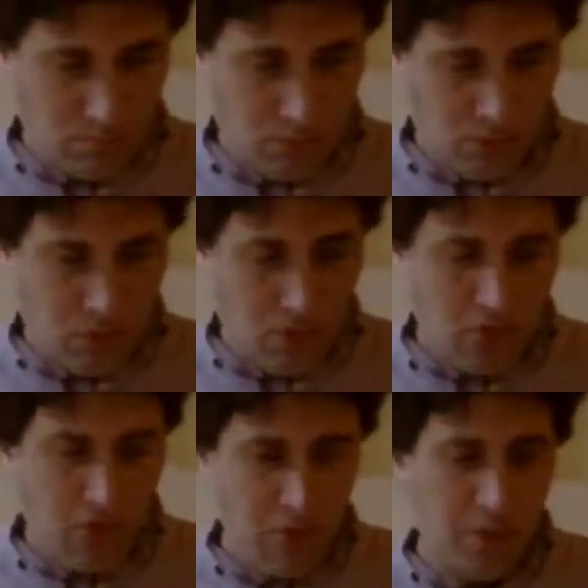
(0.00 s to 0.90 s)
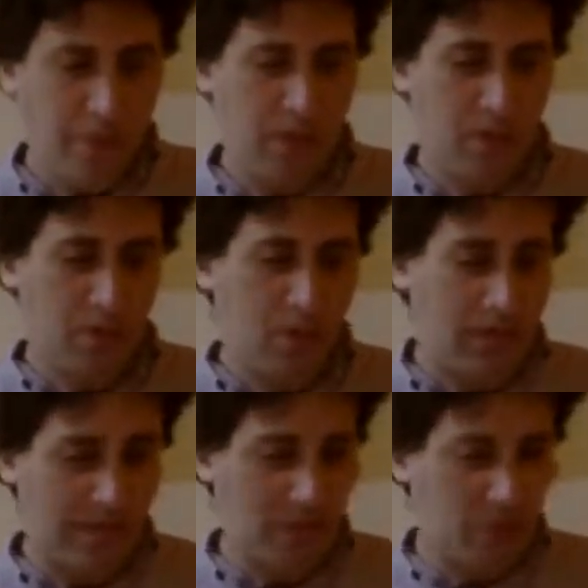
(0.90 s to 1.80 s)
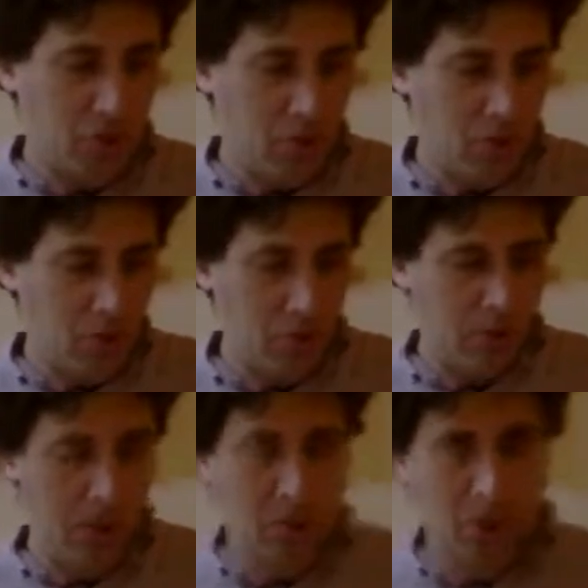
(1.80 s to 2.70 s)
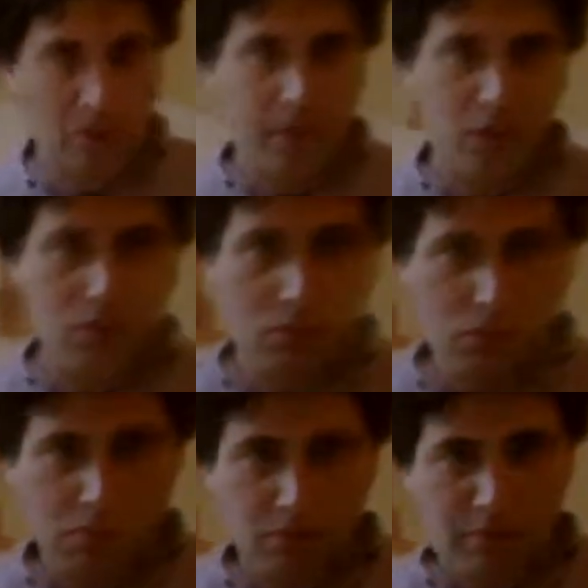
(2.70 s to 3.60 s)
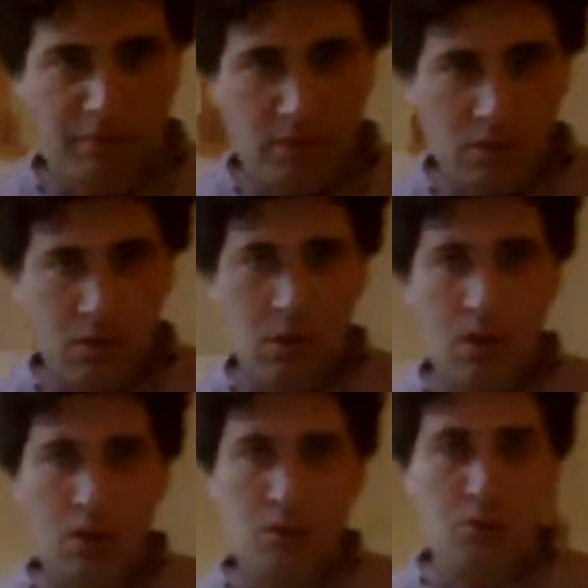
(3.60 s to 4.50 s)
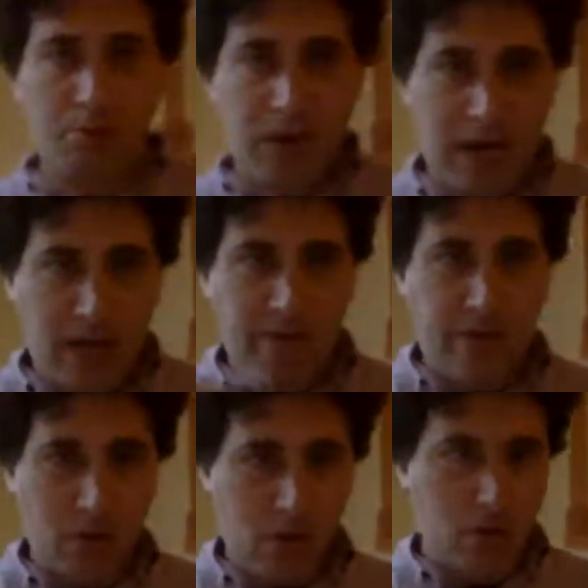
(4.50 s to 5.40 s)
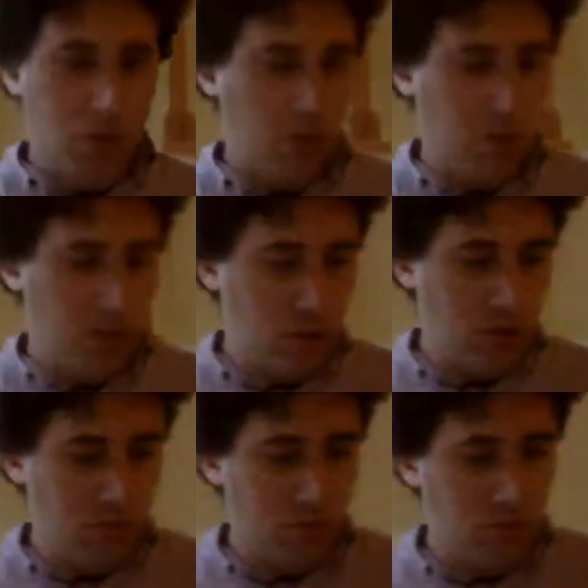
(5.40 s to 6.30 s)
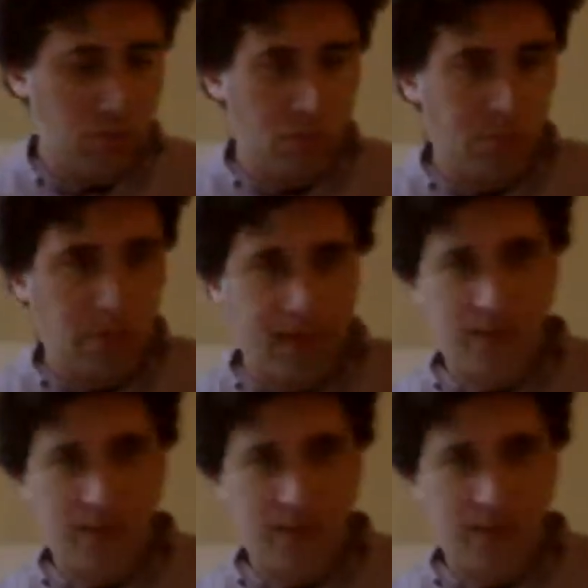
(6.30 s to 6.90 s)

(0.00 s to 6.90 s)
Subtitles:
Use the utility of income graph to show that the individual will prefer to buy fair insurance, to buy